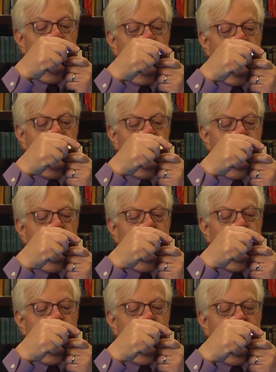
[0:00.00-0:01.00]

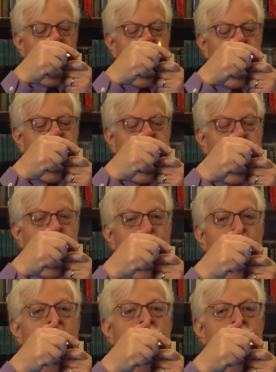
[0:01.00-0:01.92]
[no speech]